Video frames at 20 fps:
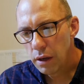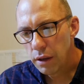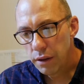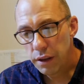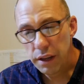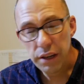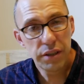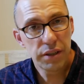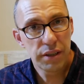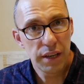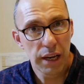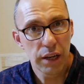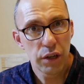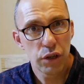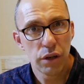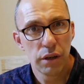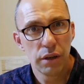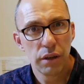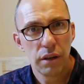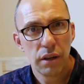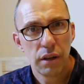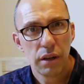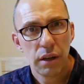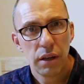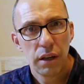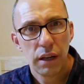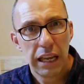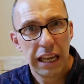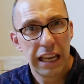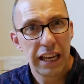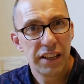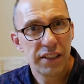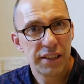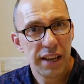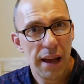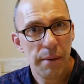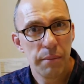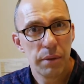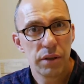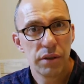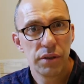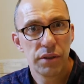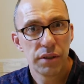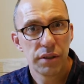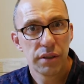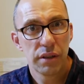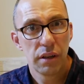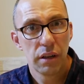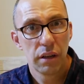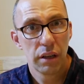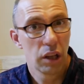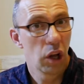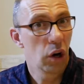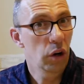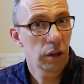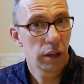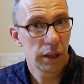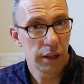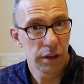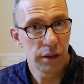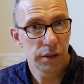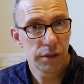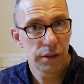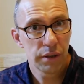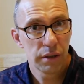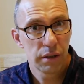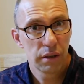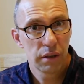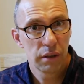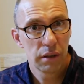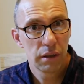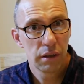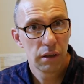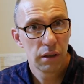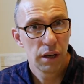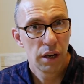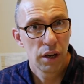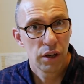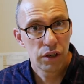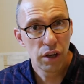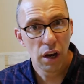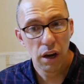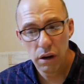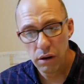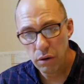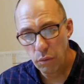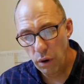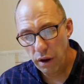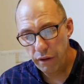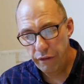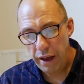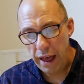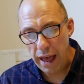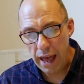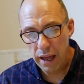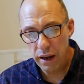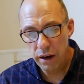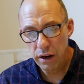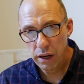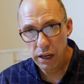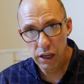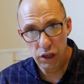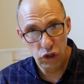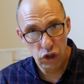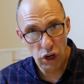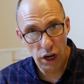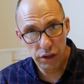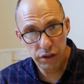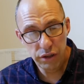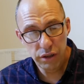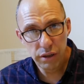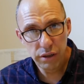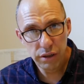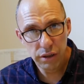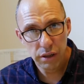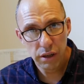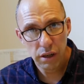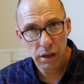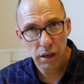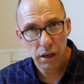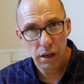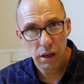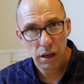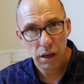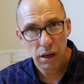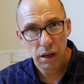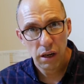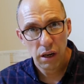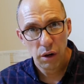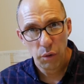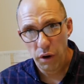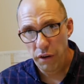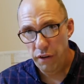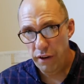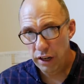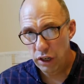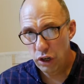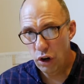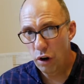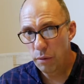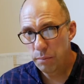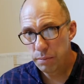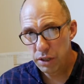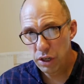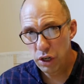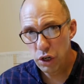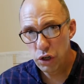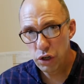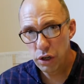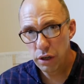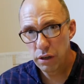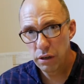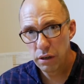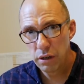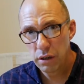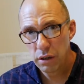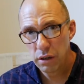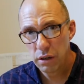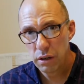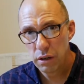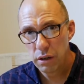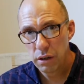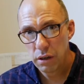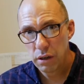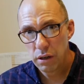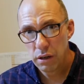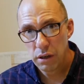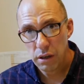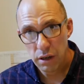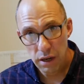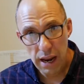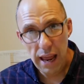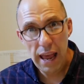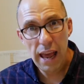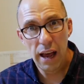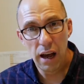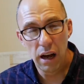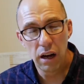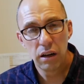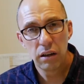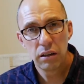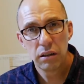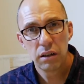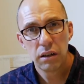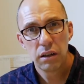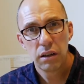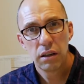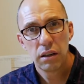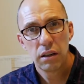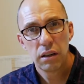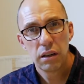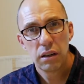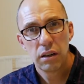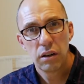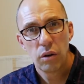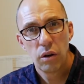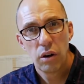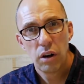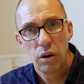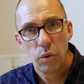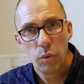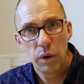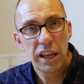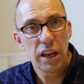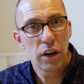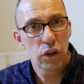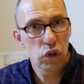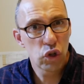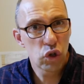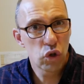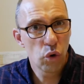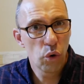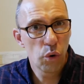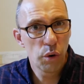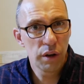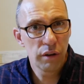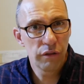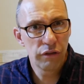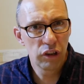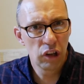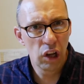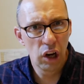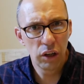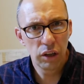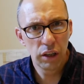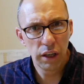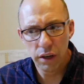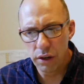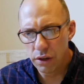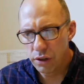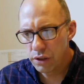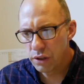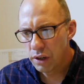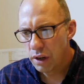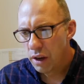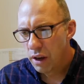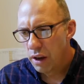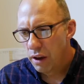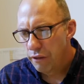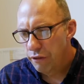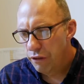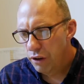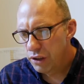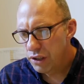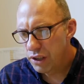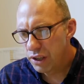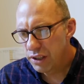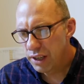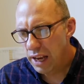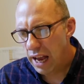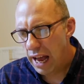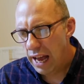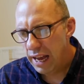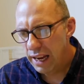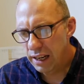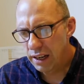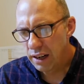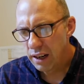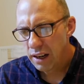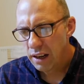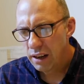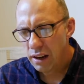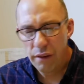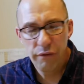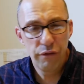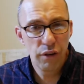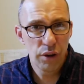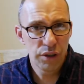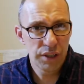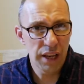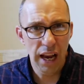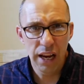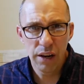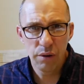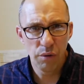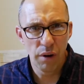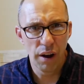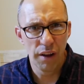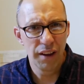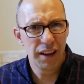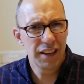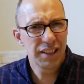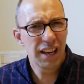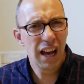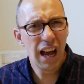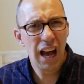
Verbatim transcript: This section, he examines loneliness. So we've had injustice, we've had competition. Now we get a story of loneliness. Verses 8, uh, verse 8 rather, it's a